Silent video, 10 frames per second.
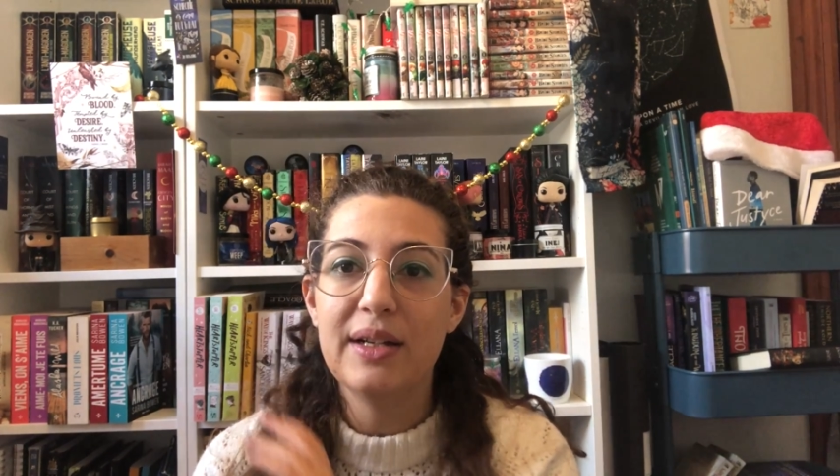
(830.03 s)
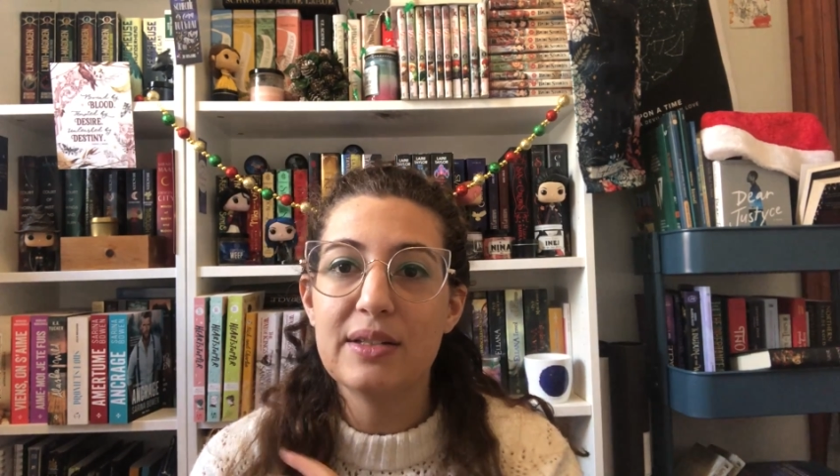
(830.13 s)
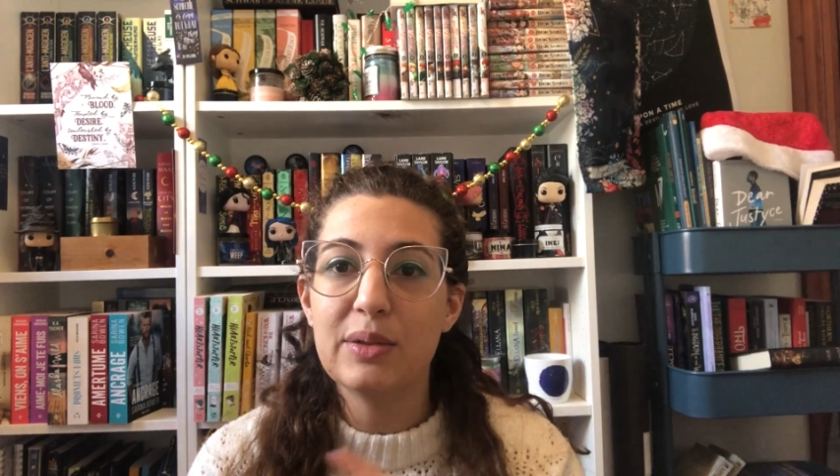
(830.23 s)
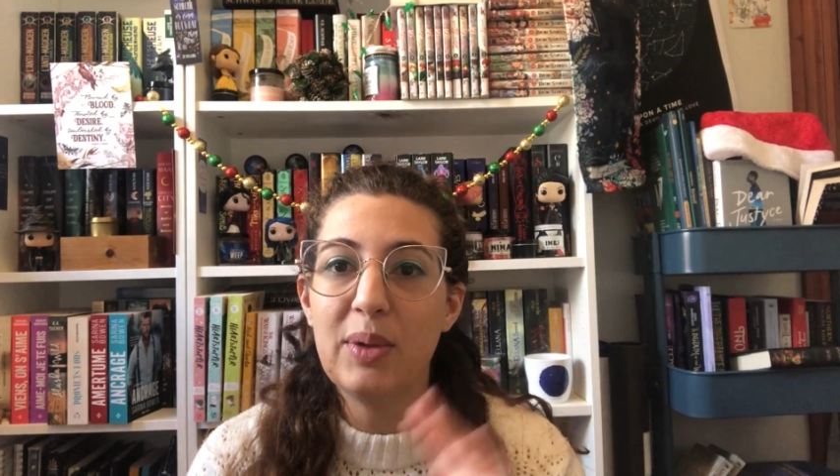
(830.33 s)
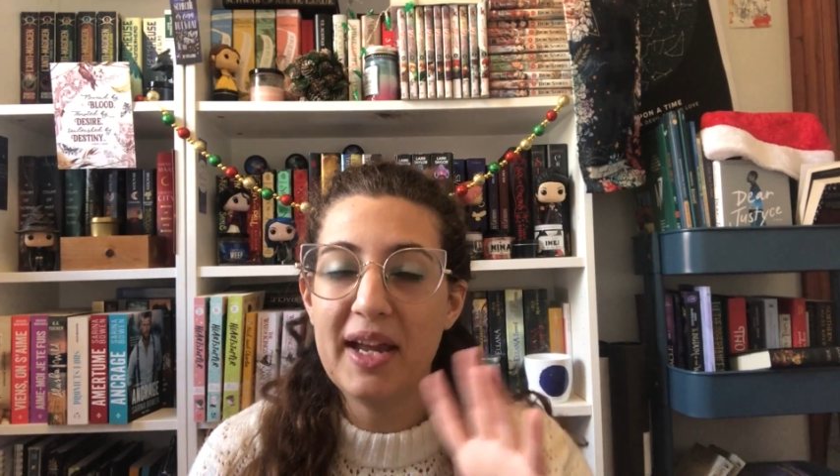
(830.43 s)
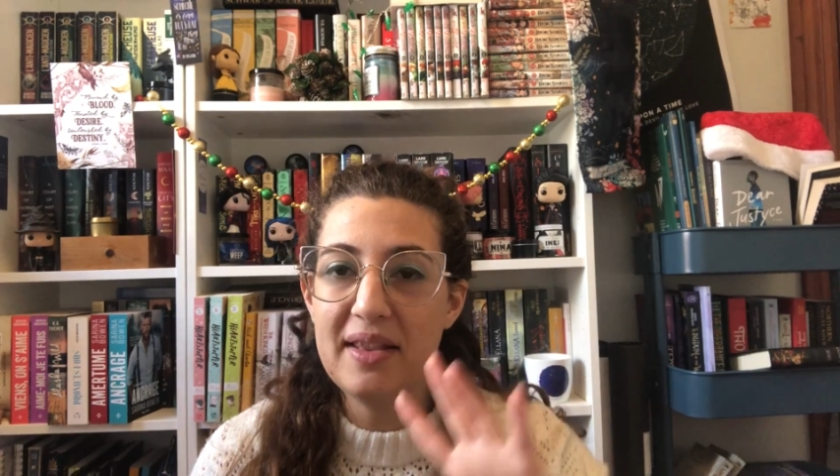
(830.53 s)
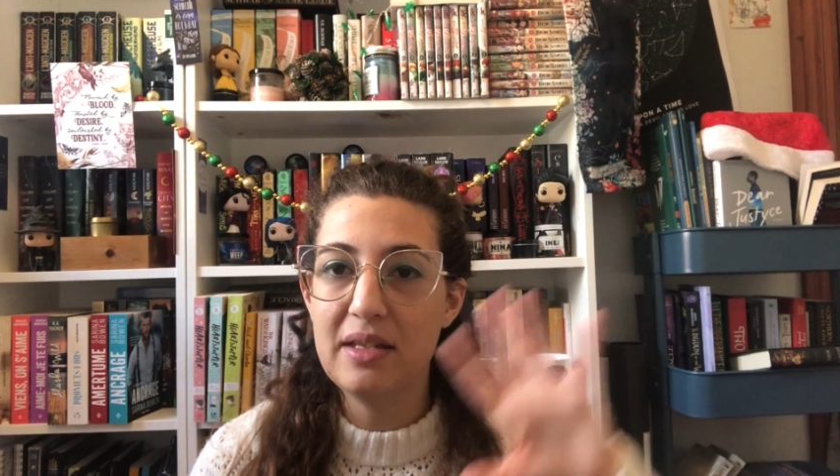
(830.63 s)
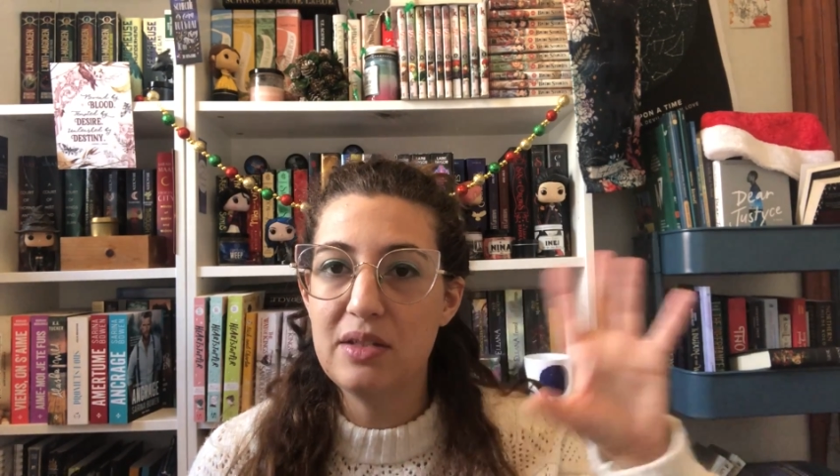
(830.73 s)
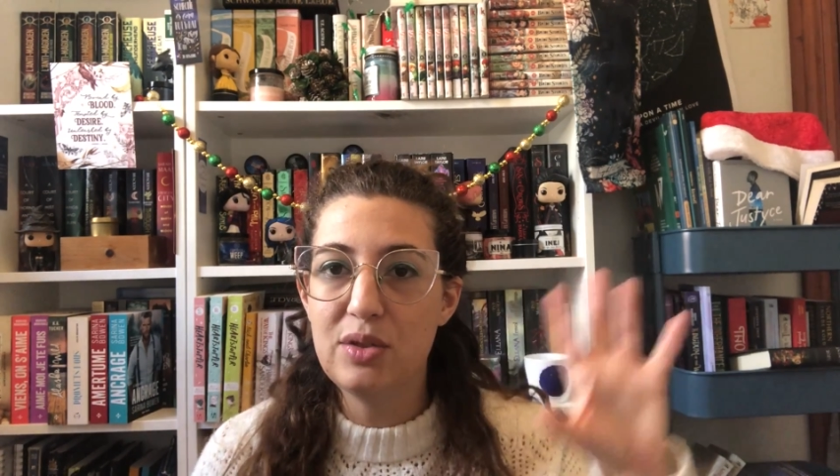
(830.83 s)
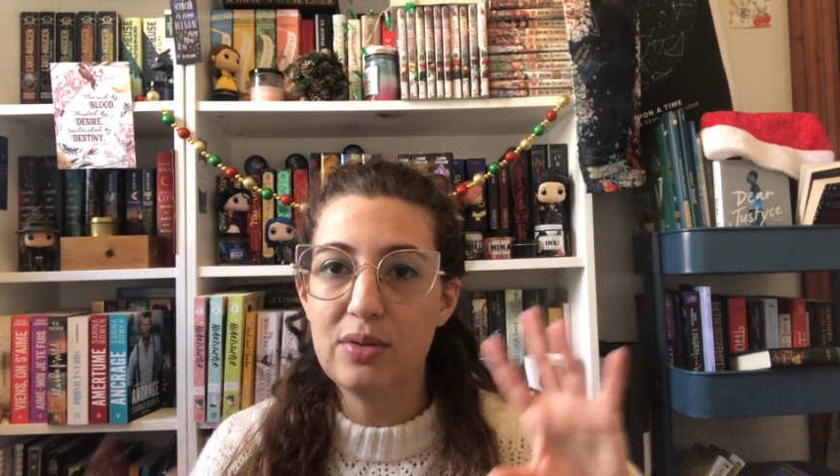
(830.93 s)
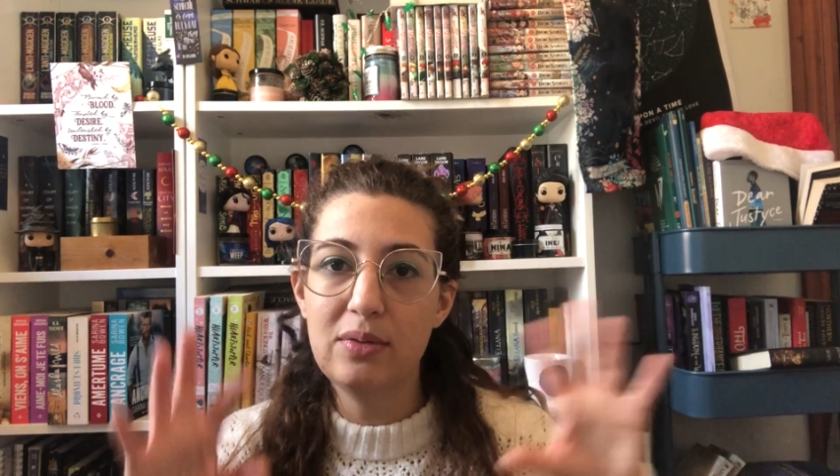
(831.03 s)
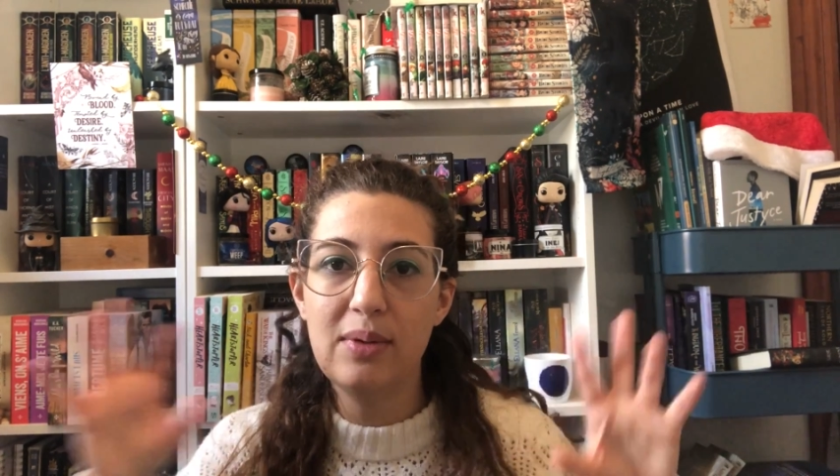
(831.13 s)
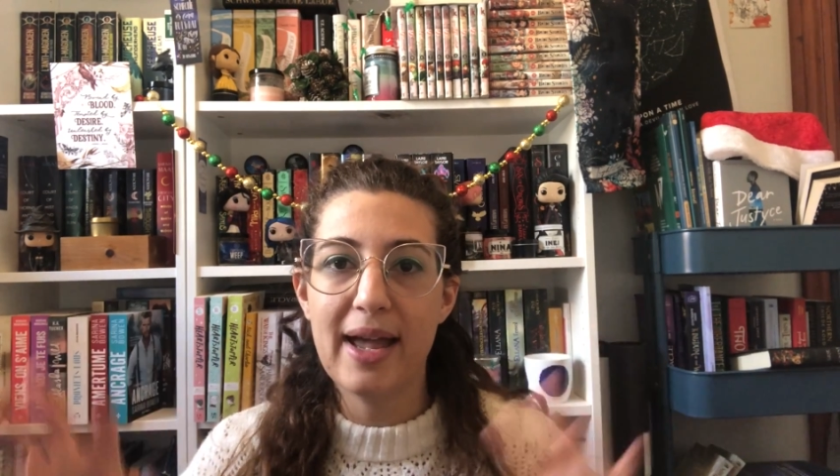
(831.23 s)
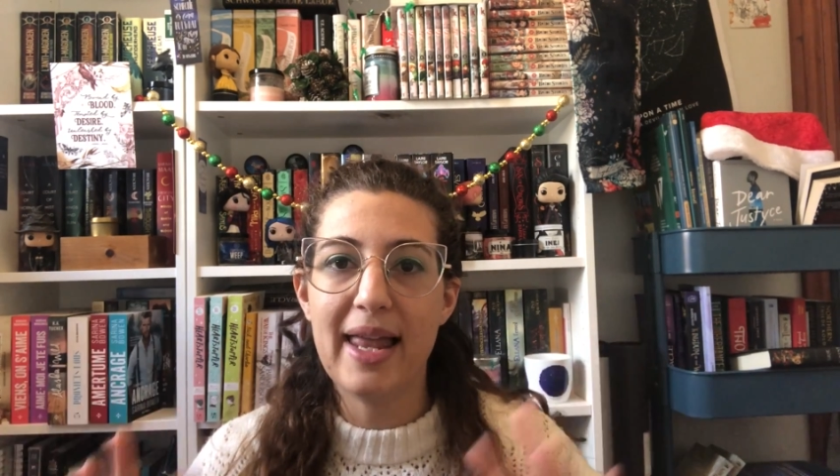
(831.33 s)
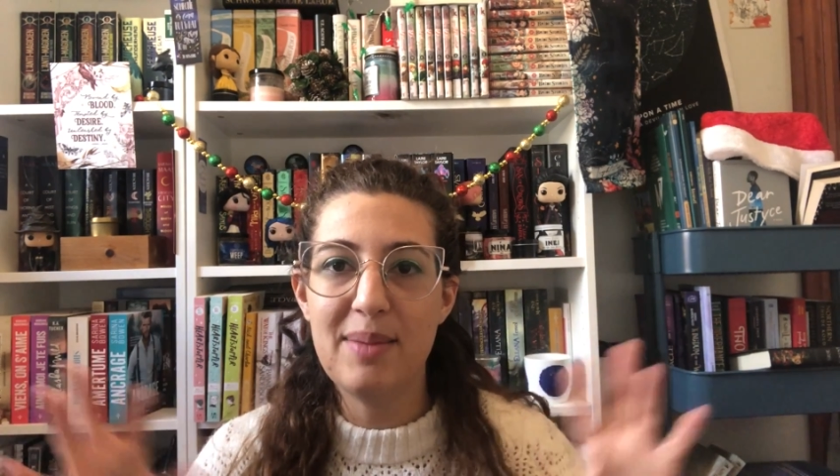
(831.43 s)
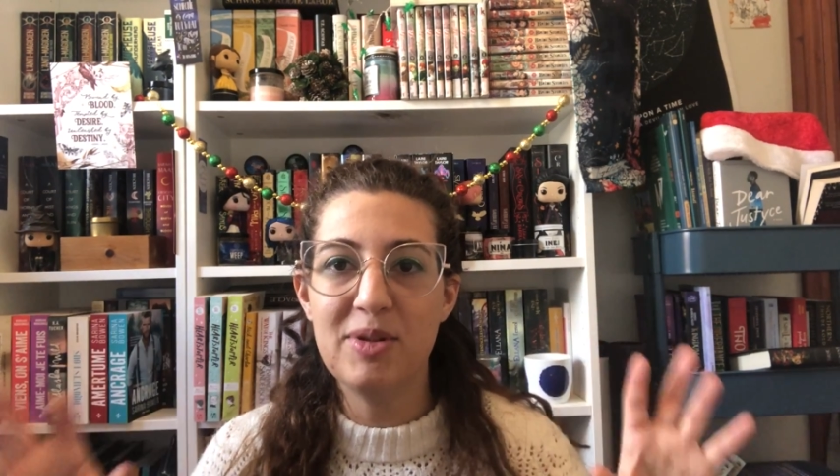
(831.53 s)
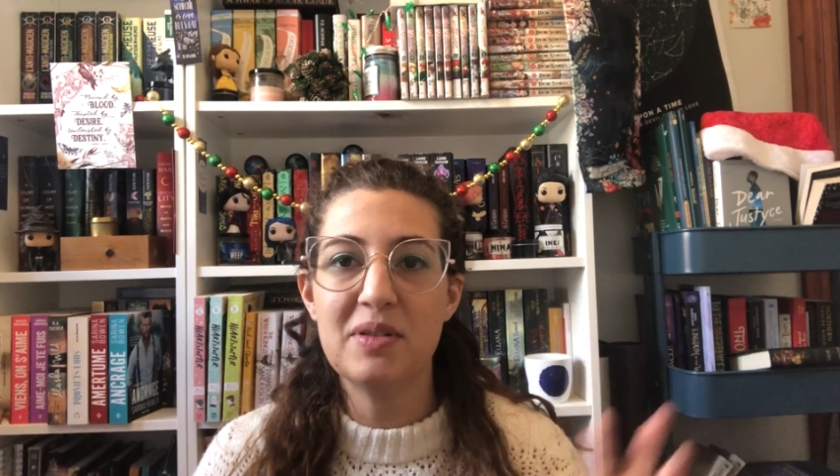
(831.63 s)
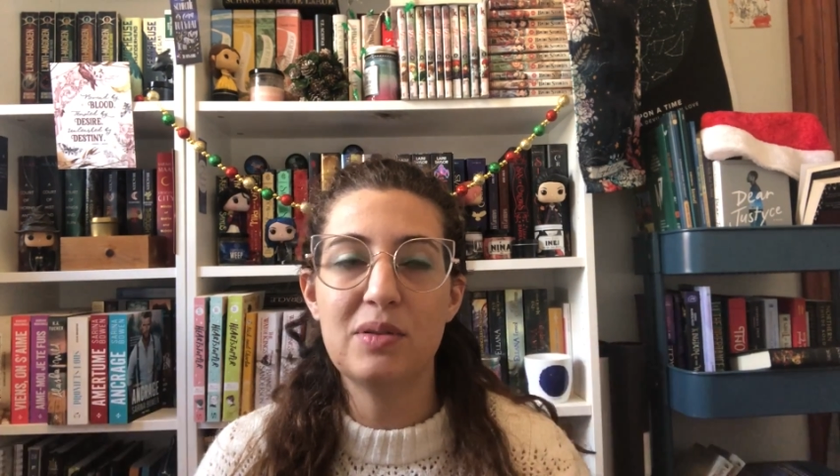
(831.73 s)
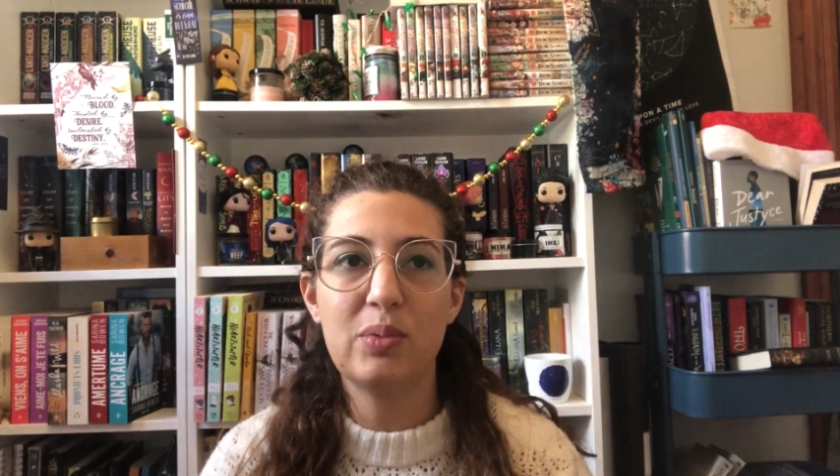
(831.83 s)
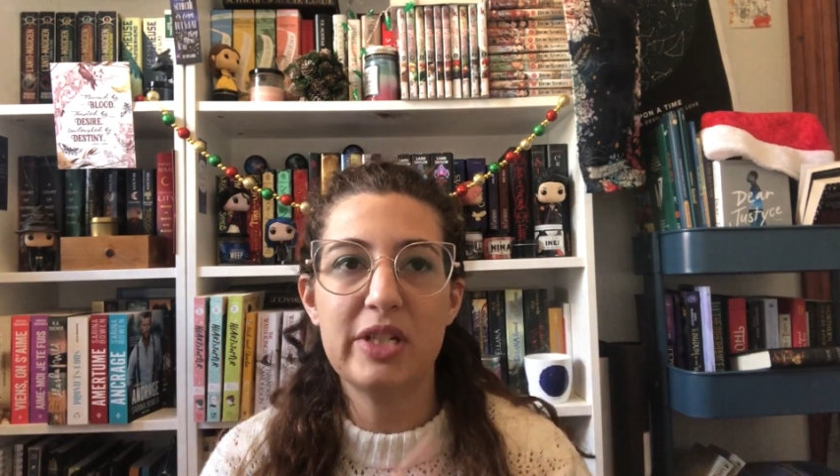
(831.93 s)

So we had these two elements we